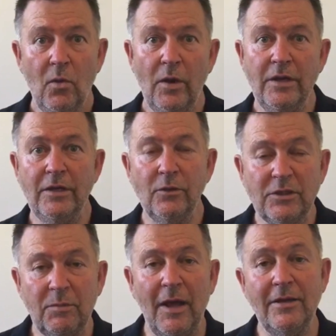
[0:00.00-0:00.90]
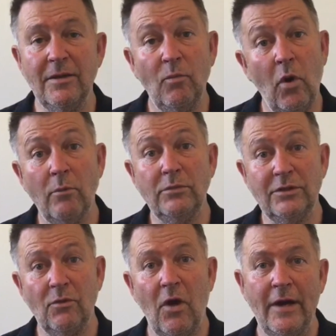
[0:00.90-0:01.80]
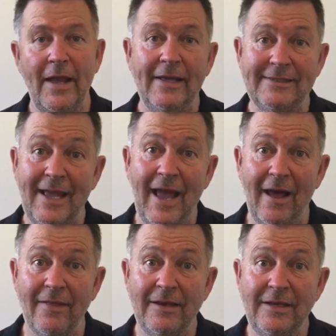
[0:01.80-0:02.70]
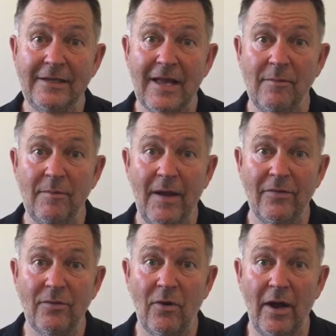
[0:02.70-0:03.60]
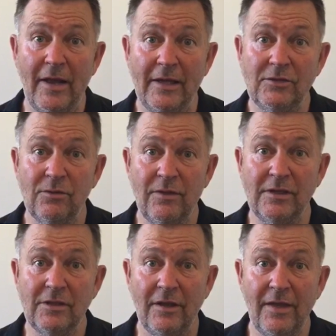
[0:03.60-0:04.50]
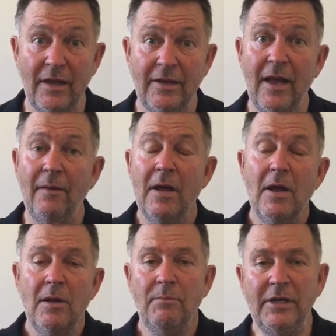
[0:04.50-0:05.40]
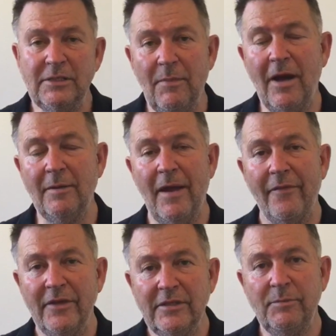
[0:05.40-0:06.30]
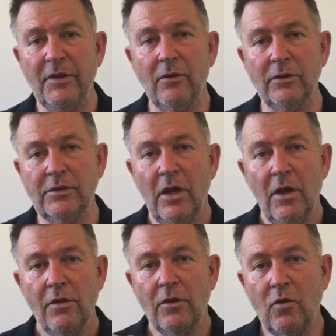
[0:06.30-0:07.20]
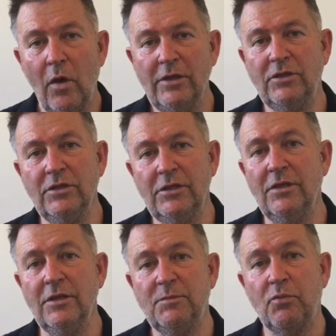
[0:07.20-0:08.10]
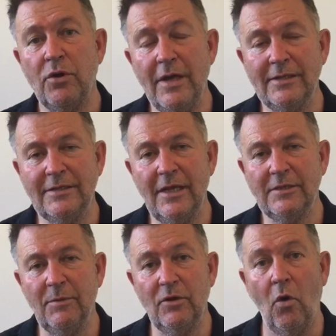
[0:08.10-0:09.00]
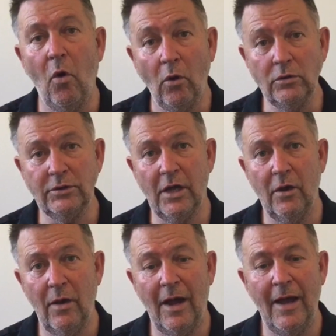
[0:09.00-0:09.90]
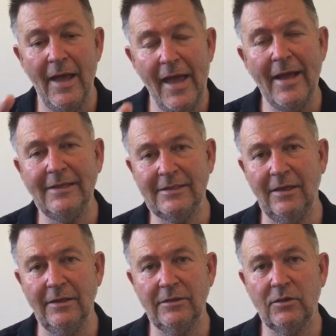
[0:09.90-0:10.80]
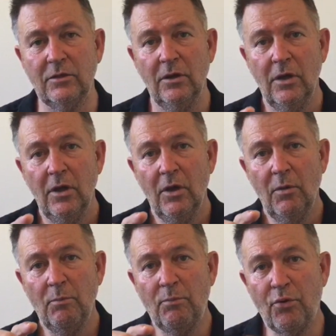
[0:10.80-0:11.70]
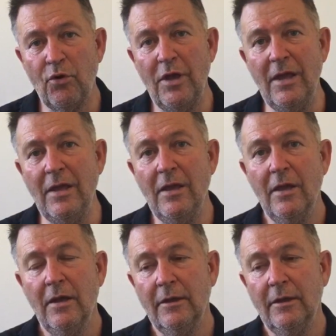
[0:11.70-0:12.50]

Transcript: We need to explain to them what was the right answer, how they need to come about the right answer, and things like that. Now, be smart about this, because the questions in this pre-assessment also are excellent to